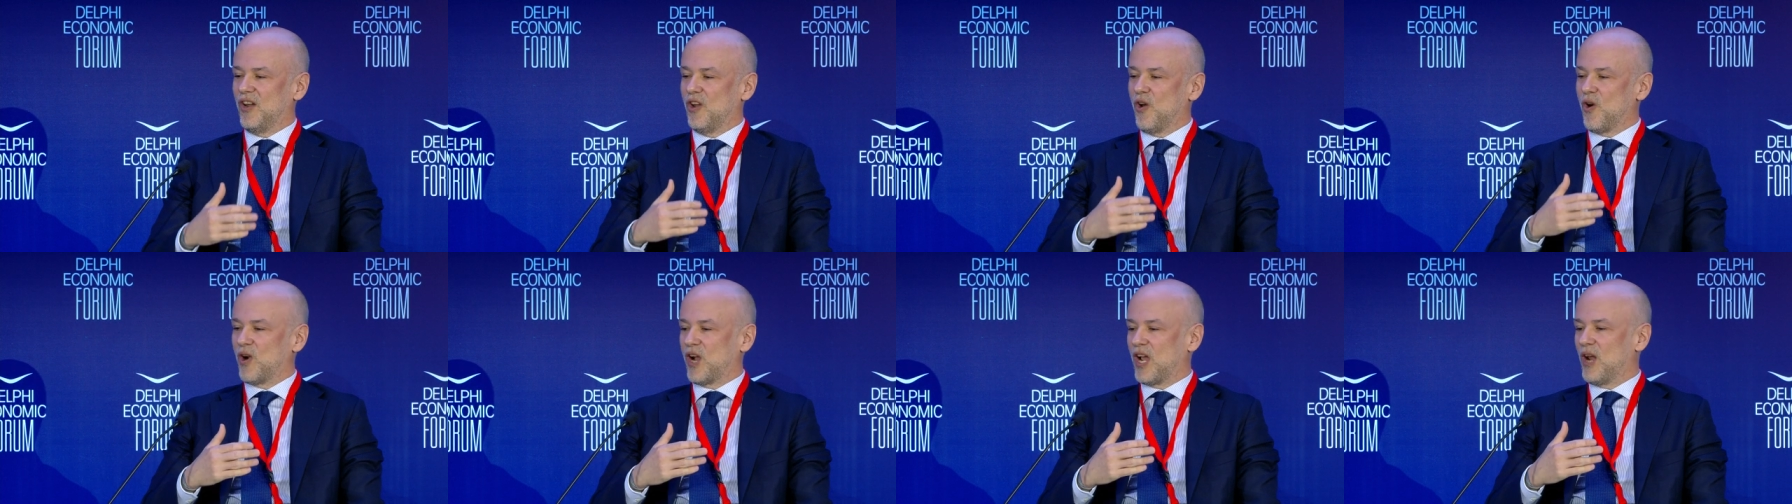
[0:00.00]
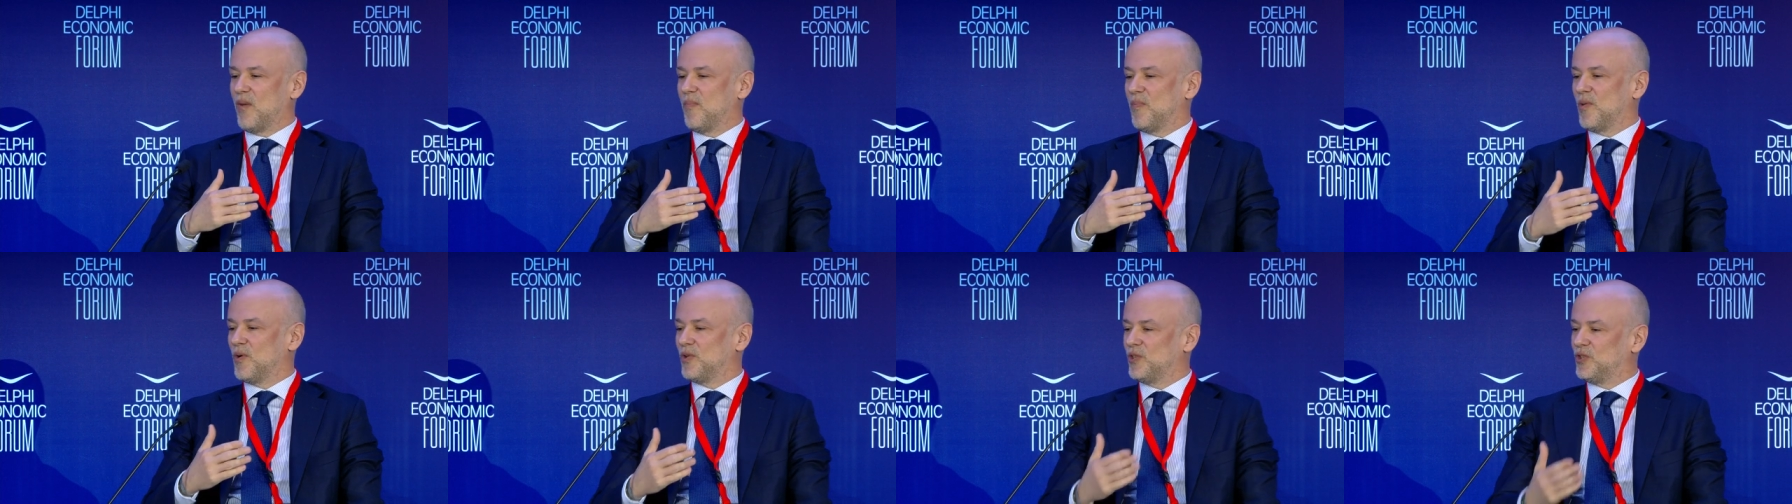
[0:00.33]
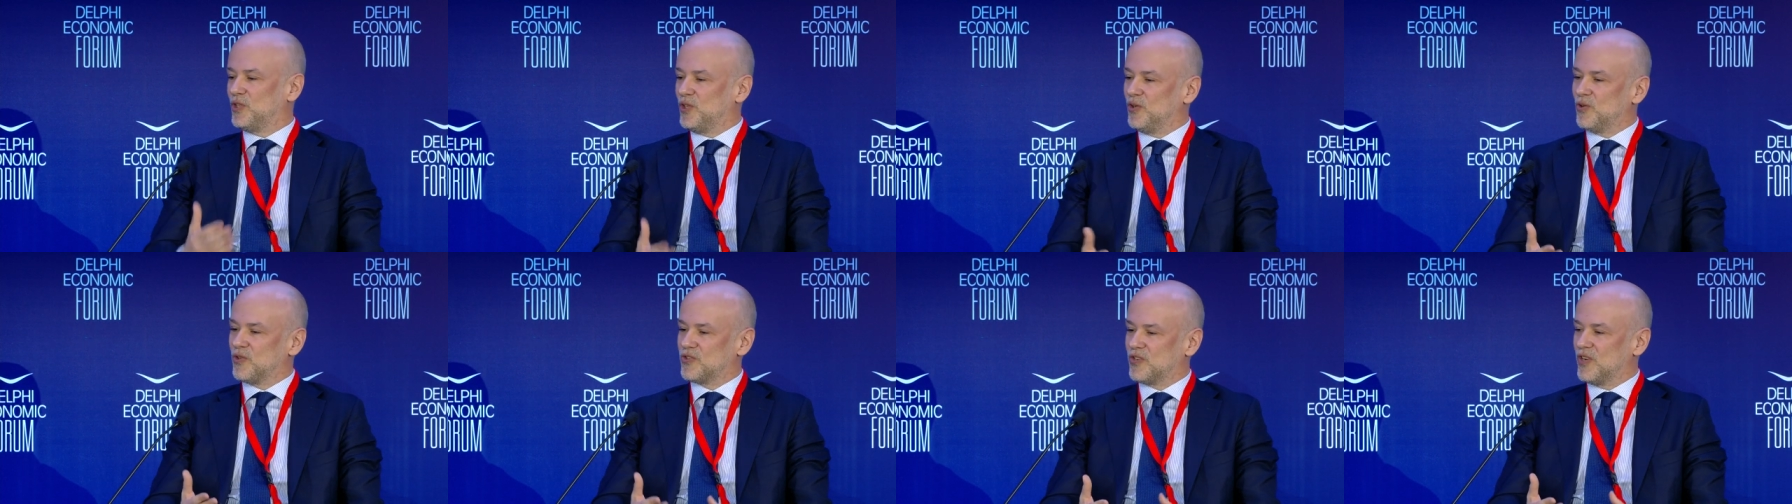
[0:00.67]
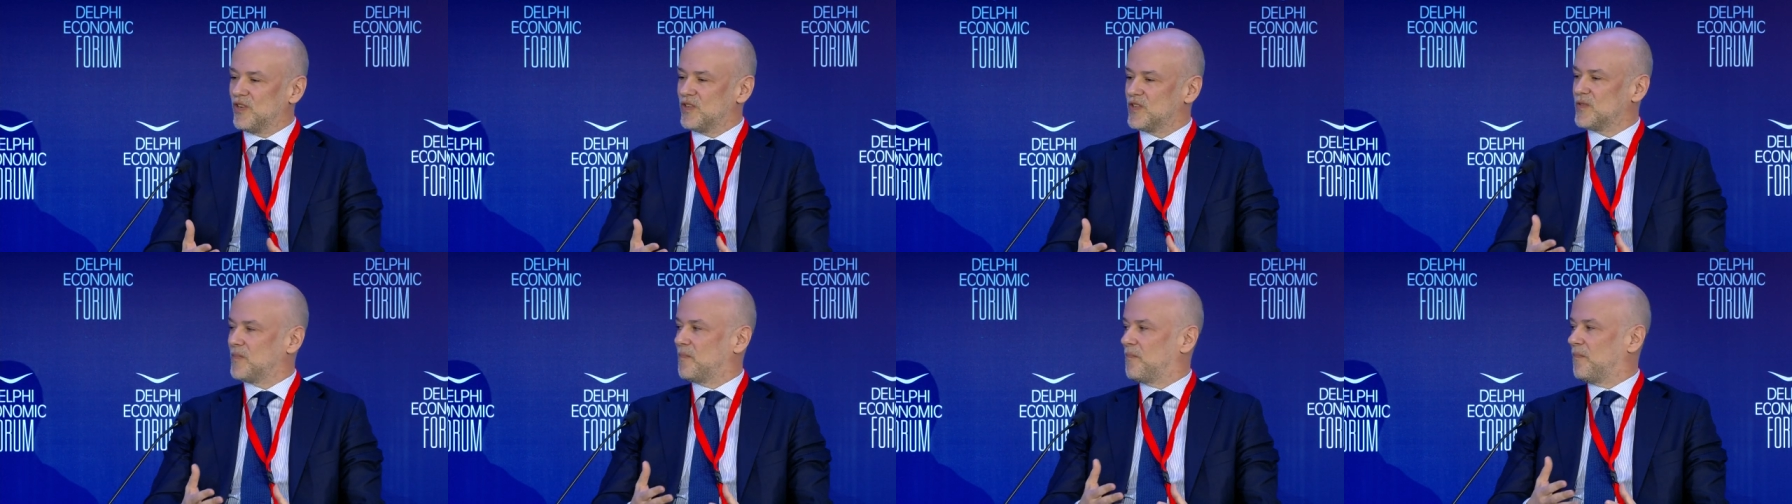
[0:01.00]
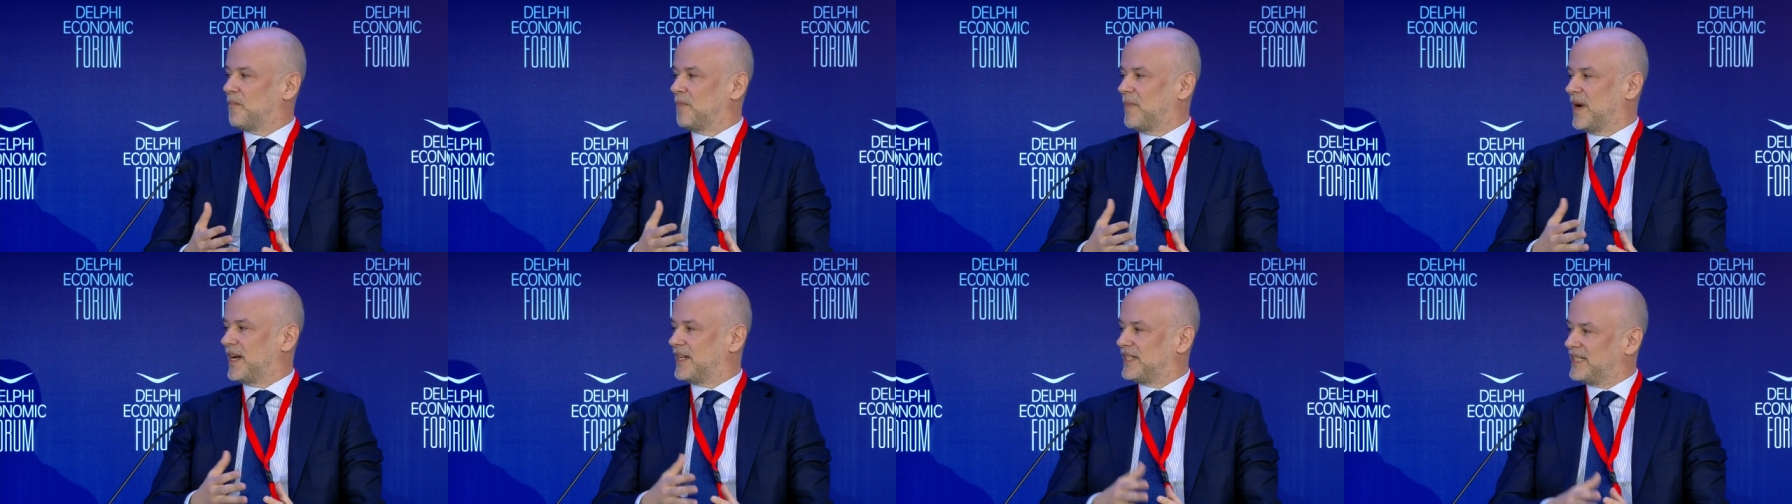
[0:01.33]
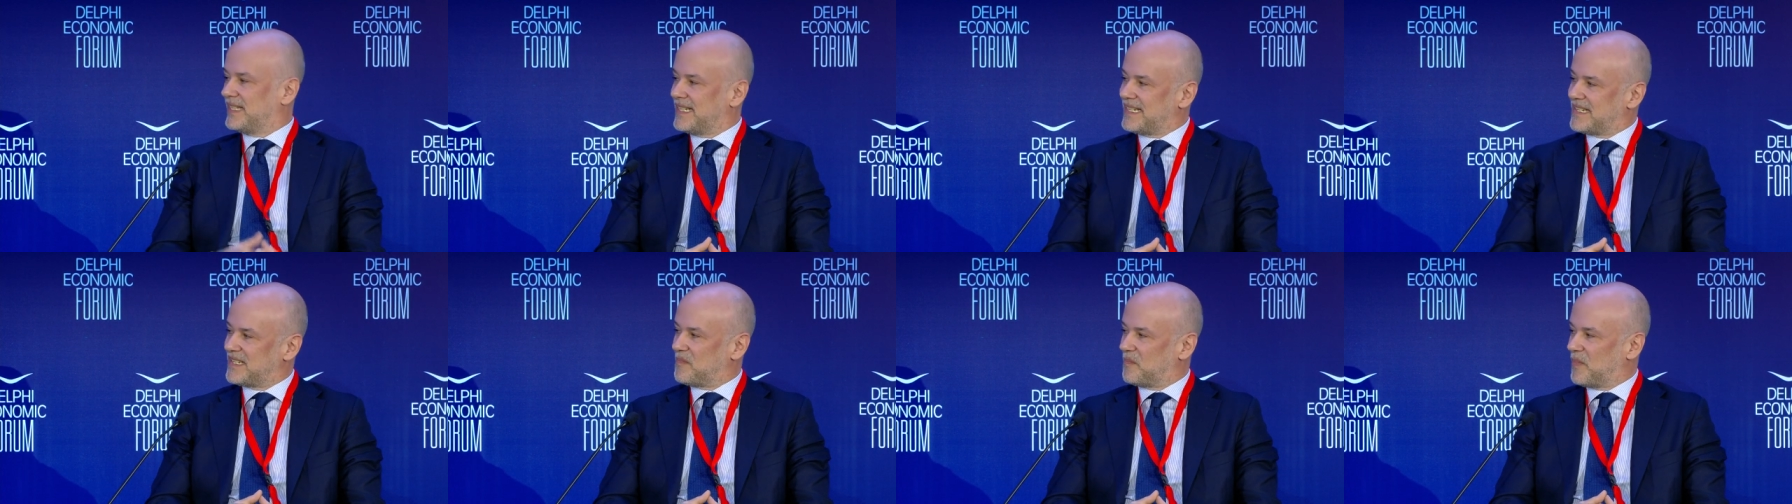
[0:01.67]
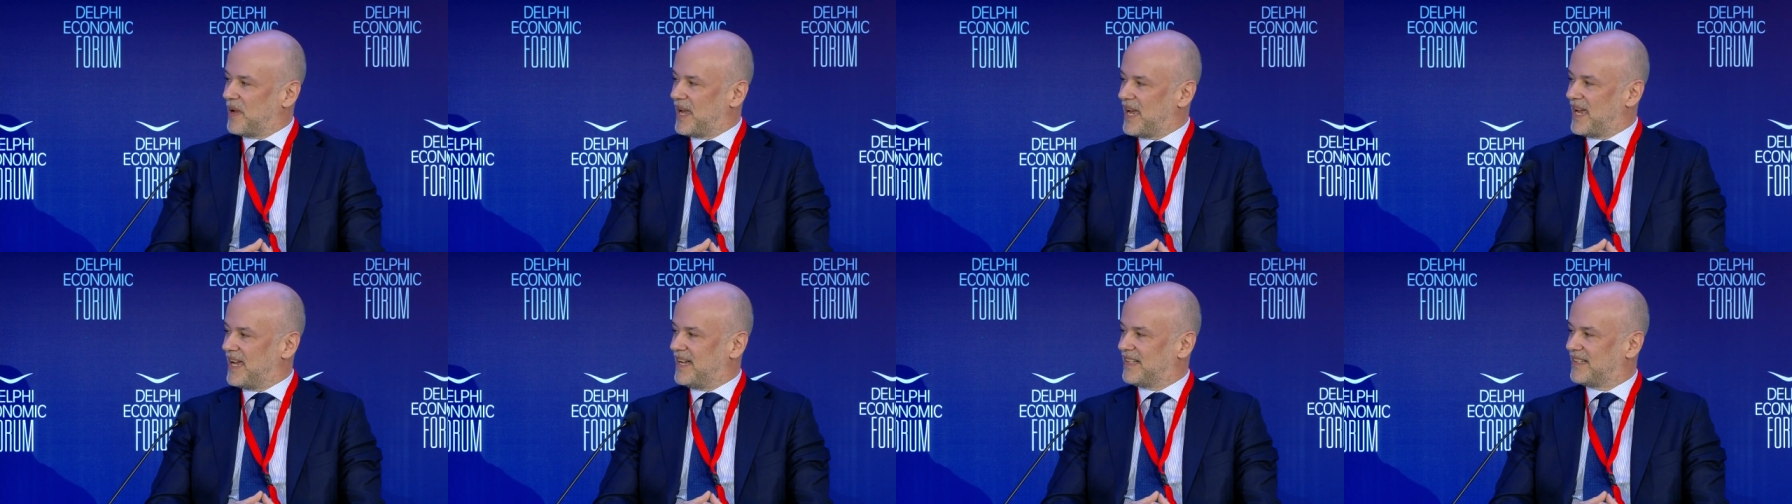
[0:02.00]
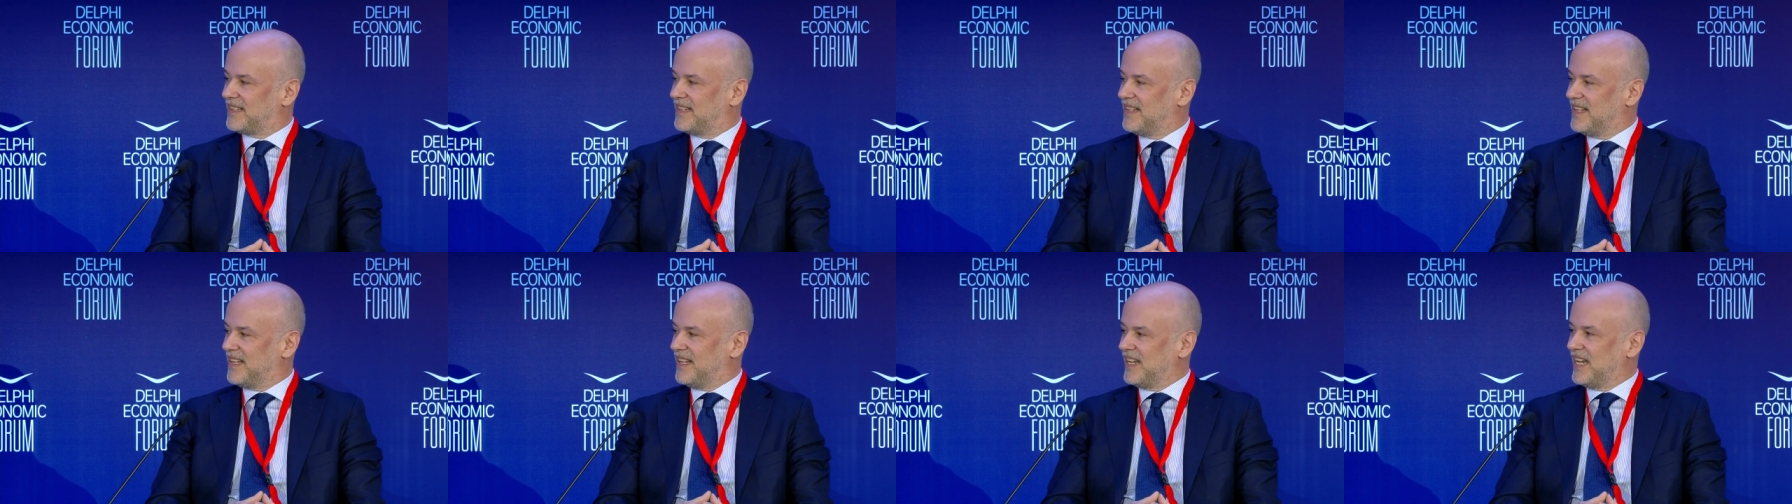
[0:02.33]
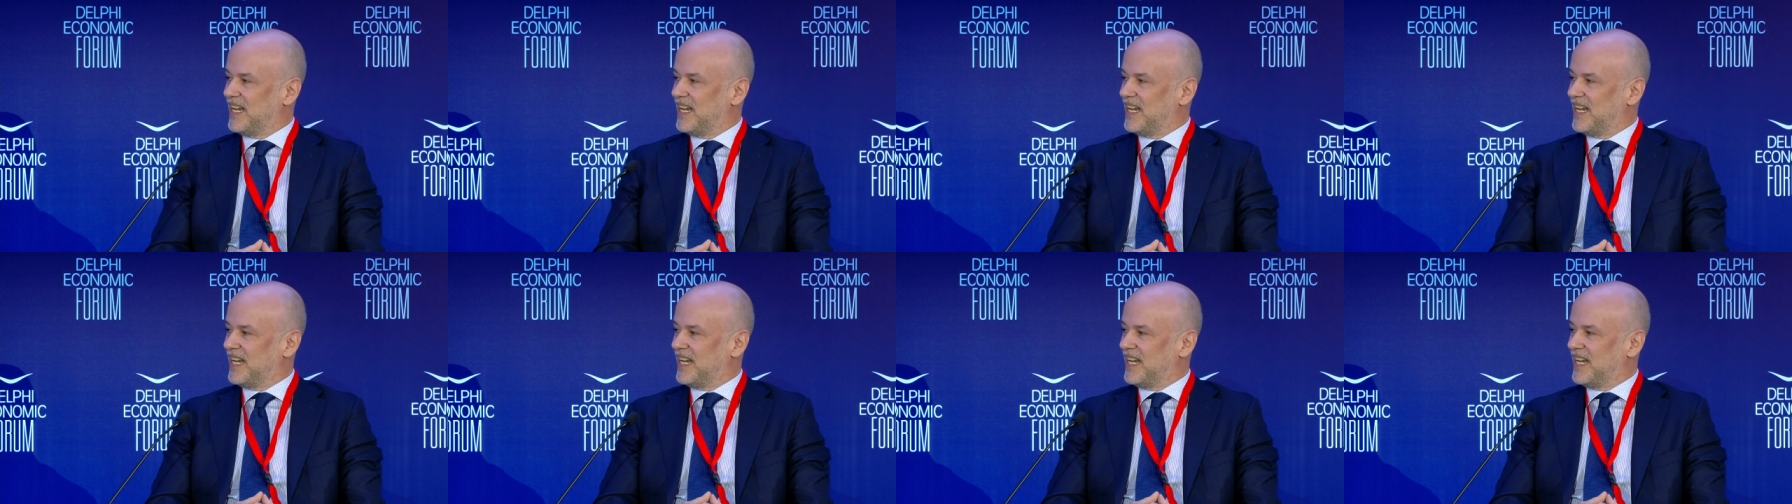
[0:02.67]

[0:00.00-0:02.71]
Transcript: local producers participate